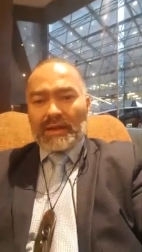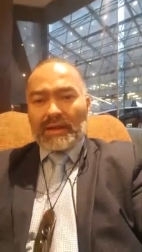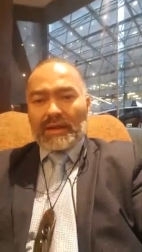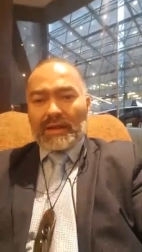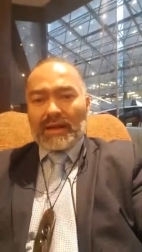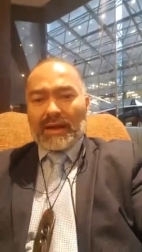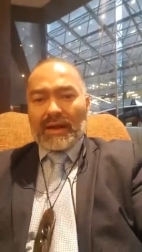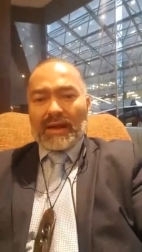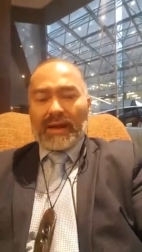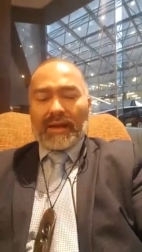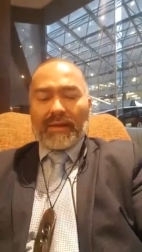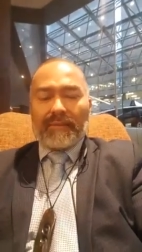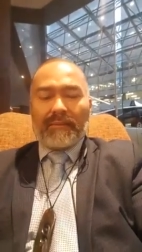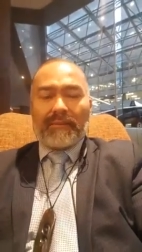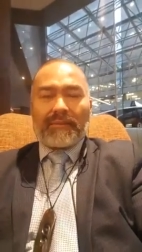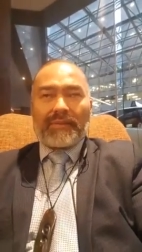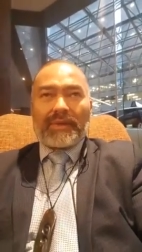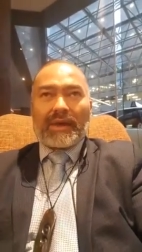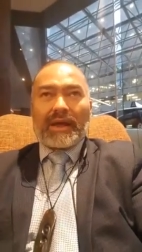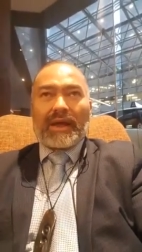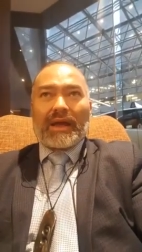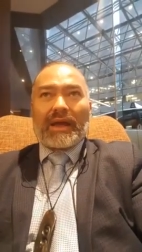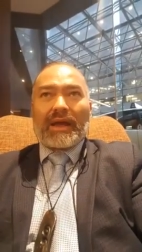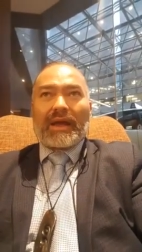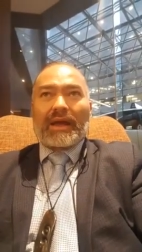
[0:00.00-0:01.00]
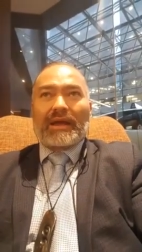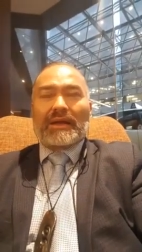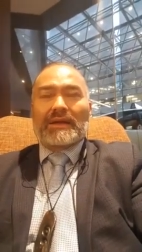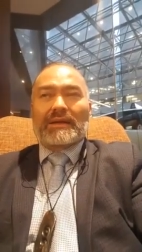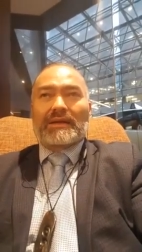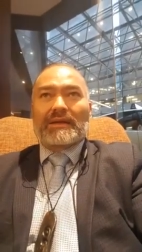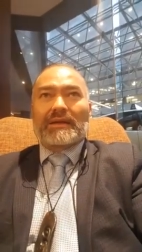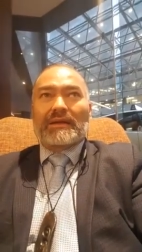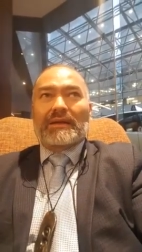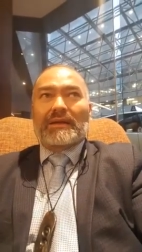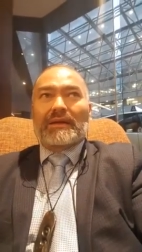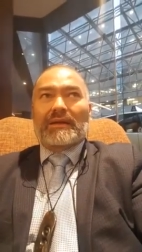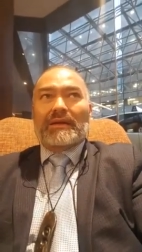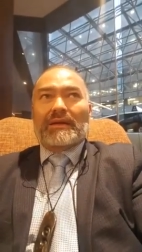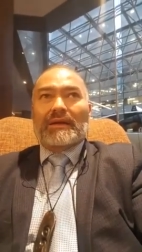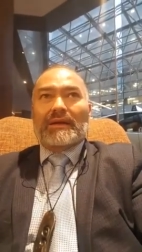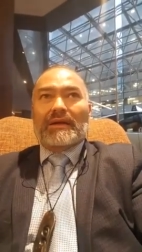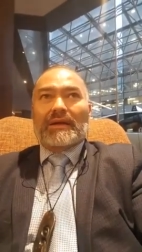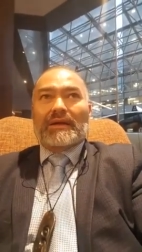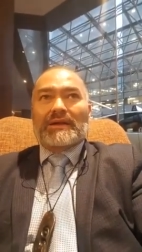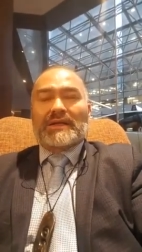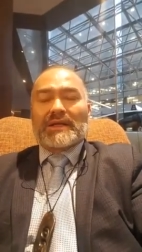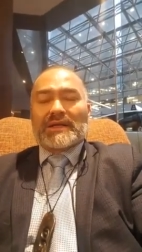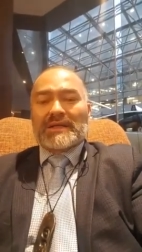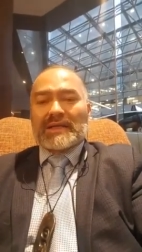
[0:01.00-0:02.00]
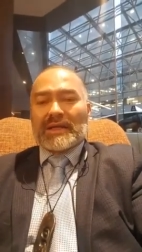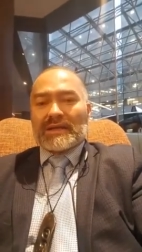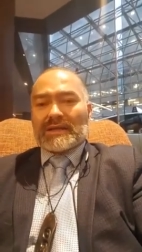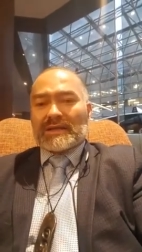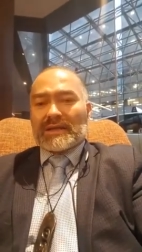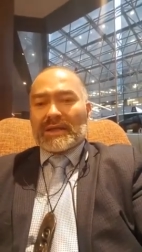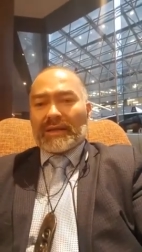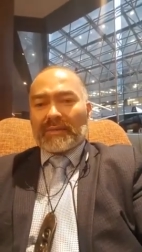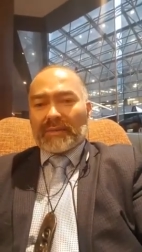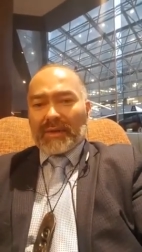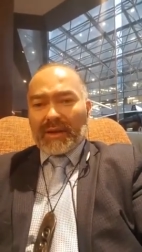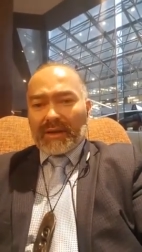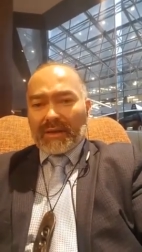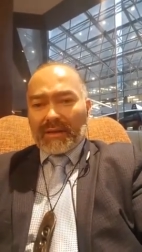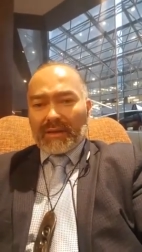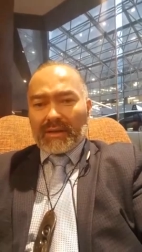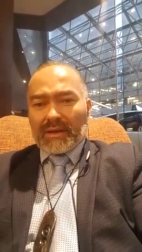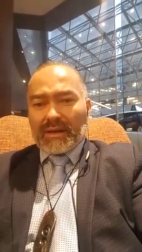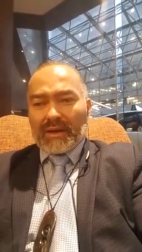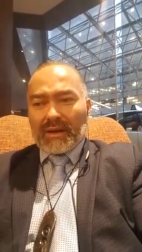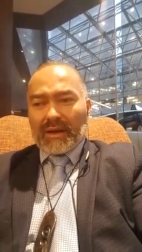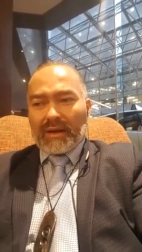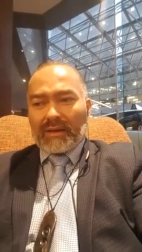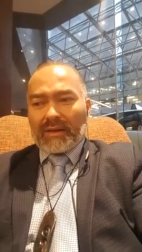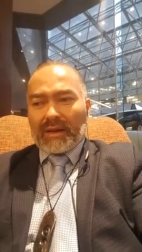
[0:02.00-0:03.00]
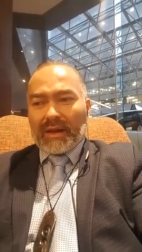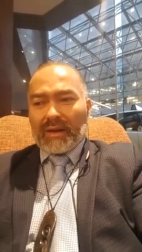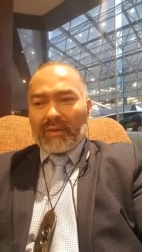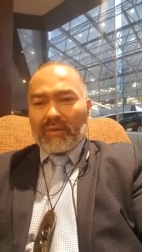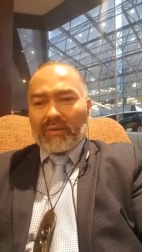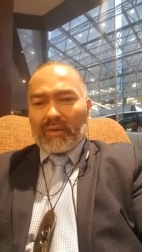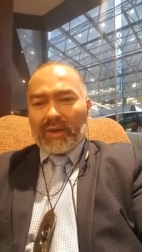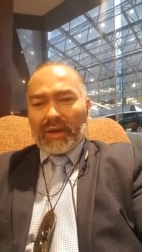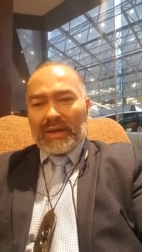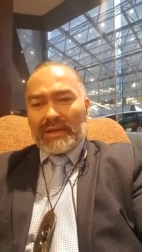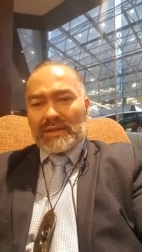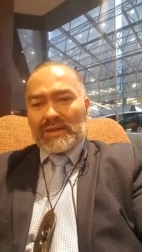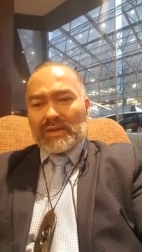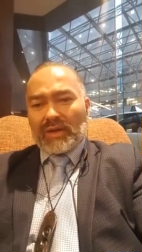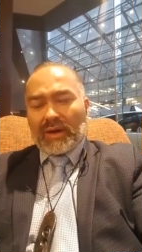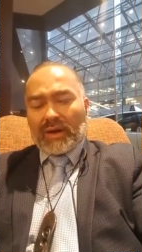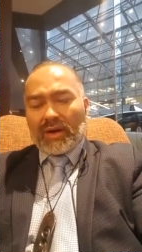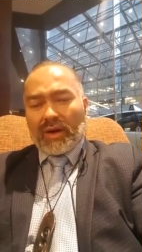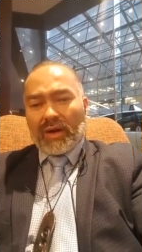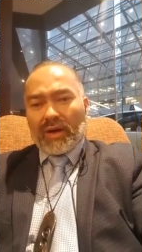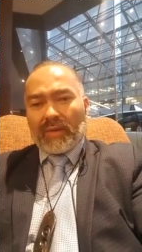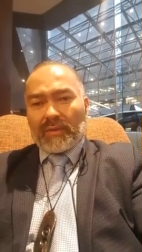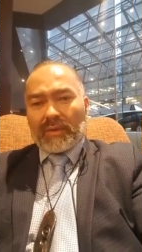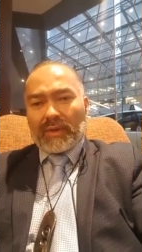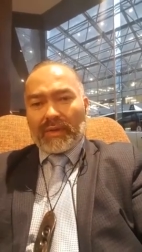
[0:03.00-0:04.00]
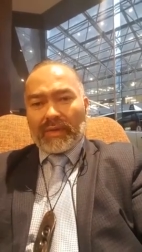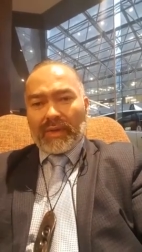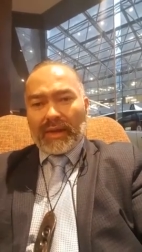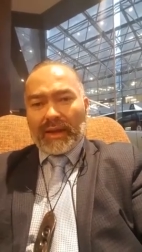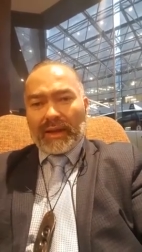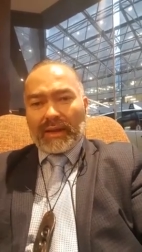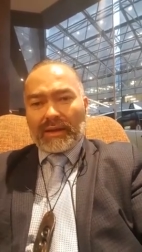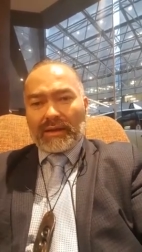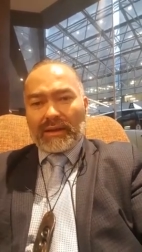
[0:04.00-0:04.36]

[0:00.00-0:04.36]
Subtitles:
and she said something, you know, that really struck home, and that,